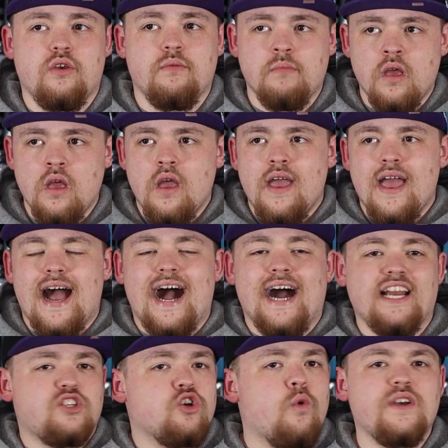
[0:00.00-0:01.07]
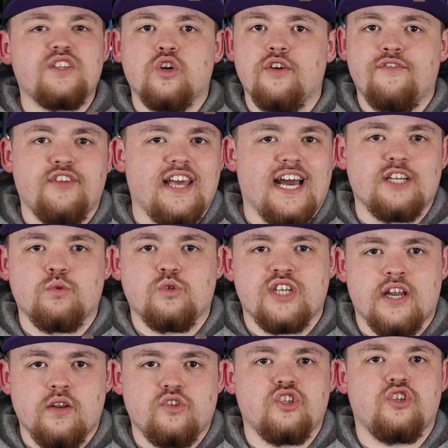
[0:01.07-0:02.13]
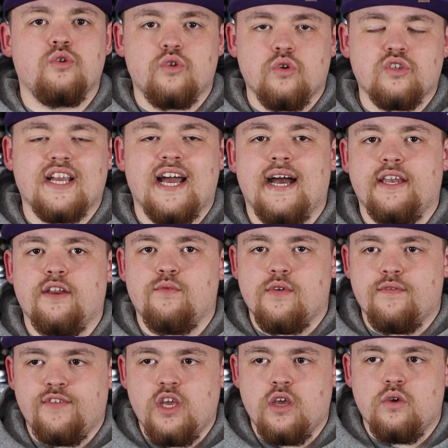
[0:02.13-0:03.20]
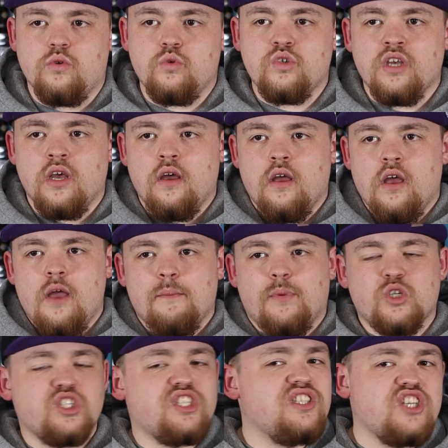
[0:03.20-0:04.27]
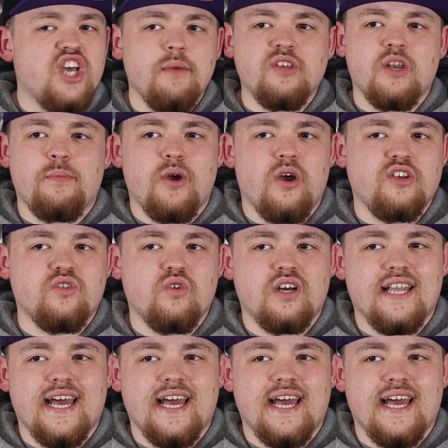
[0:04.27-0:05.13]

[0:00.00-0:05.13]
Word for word: them, and it's always good for the actual channel to do those kind of reviews. But just in terms of the personal